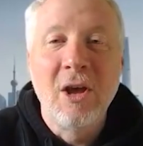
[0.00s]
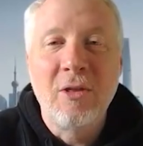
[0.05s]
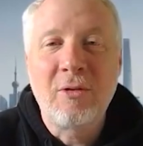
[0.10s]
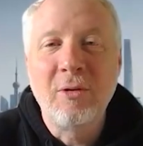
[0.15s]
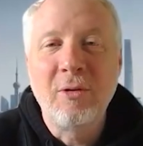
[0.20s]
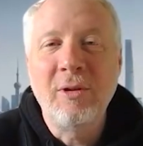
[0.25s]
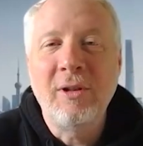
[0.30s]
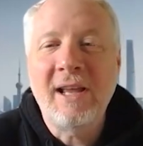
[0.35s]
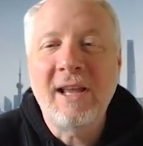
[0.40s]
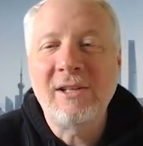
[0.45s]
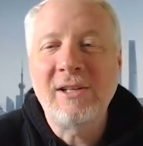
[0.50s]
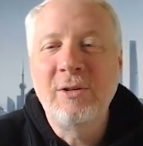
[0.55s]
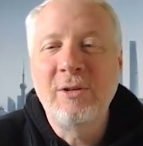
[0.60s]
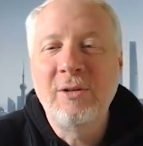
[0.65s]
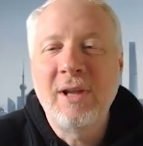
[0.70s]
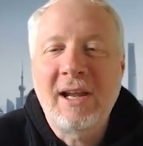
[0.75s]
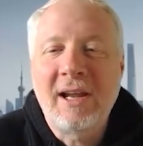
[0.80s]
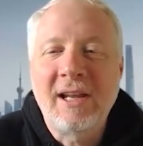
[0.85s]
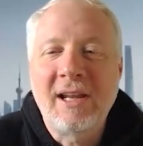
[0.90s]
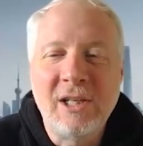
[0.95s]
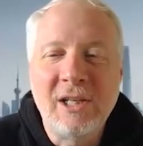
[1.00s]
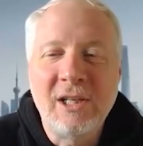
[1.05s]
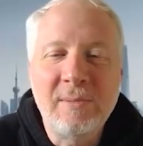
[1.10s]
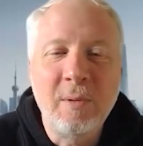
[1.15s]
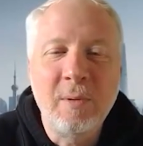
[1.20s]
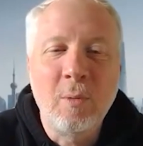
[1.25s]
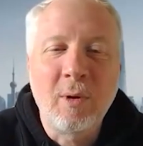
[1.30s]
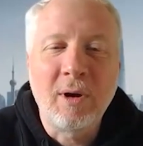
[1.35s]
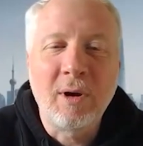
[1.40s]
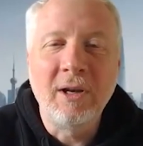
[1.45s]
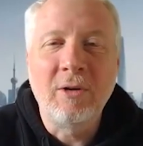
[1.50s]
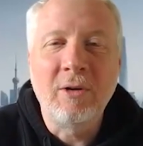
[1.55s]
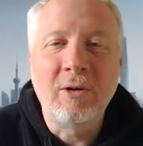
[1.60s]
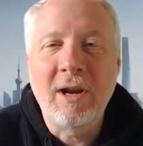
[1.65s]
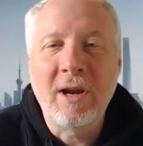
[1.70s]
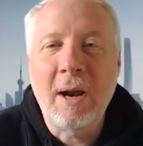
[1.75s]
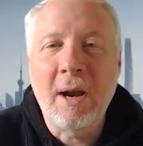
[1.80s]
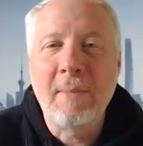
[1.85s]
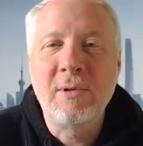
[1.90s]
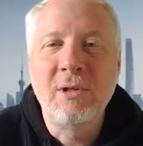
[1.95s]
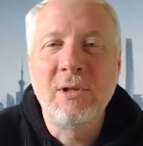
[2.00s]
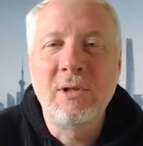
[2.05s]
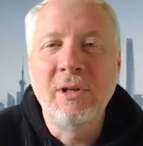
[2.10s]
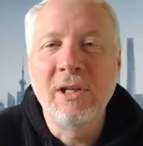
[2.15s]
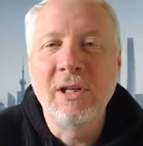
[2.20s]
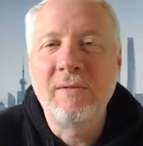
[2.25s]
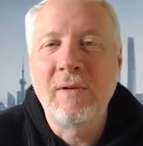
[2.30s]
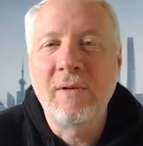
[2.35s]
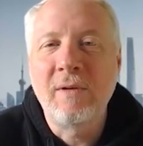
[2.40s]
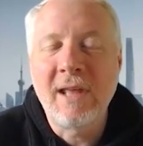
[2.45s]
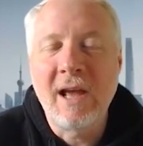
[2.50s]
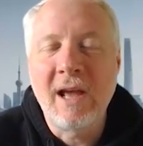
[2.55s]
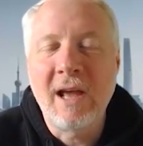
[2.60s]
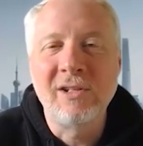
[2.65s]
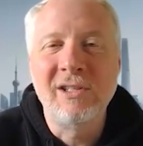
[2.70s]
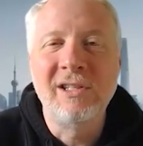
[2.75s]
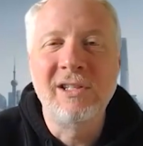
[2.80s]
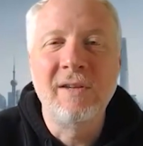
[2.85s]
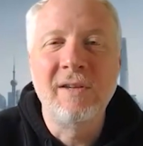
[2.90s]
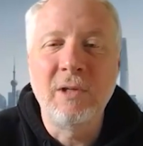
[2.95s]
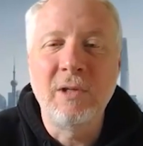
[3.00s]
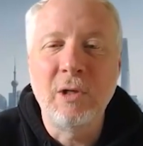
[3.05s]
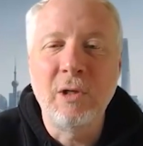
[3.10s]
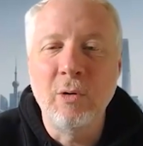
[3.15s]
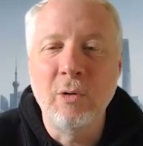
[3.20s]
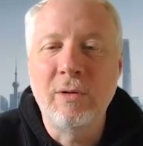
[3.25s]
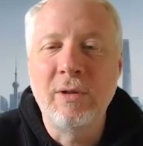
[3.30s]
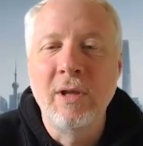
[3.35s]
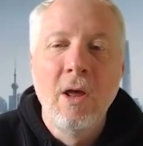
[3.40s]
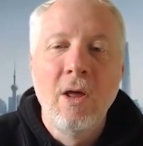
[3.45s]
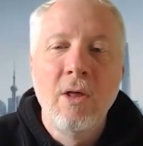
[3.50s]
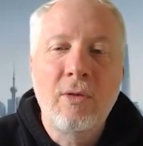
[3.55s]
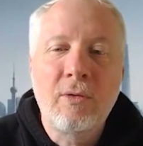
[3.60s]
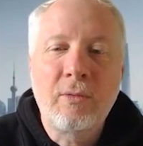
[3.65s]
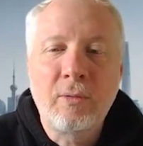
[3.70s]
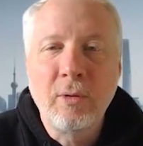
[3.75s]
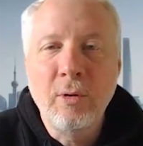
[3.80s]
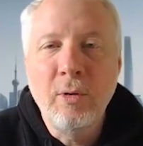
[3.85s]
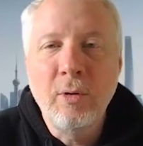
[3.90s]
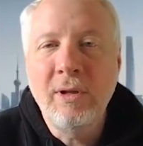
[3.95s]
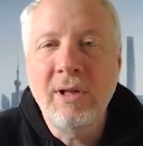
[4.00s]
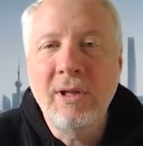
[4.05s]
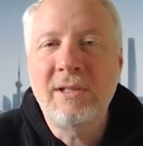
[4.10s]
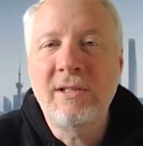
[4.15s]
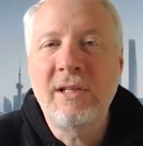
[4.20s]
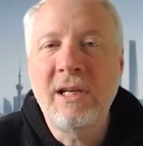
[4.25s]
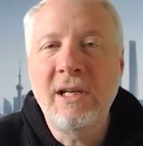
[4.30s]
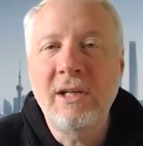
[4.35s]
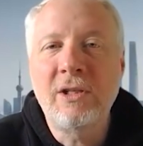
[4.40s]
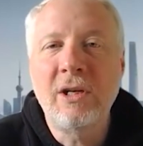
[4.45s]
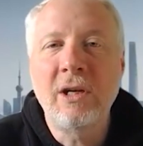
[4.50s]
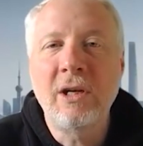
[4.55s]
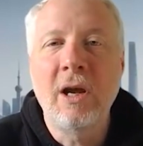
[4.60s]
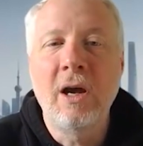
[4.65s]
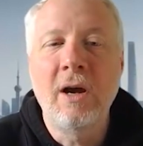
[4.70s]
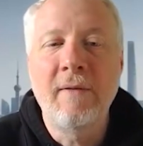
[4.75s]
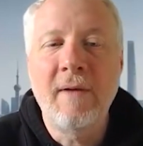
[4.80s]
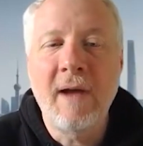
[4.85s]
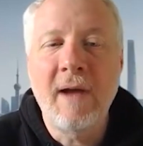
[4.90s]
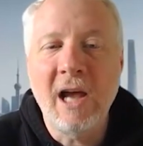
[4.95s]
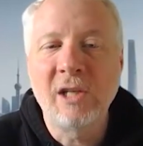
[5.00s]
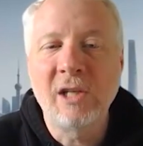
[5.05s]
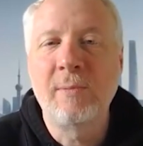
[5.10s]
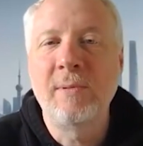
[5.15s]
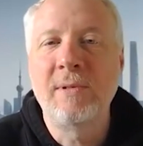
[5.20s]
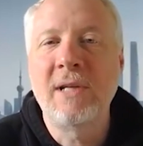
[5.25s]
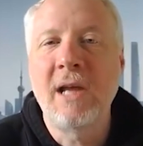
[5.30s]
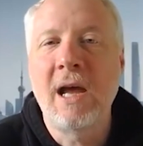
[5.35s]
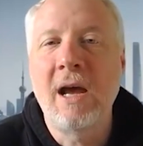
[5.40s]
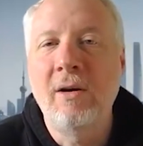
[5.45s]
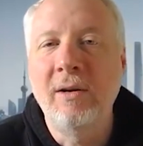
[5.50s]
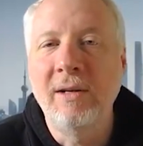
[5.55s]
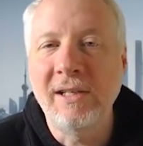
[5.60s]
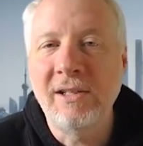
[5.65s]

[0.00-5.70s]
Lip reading: Through the last two decades, he's been working to create opportunities for thousands of youth through the teaching of hospitality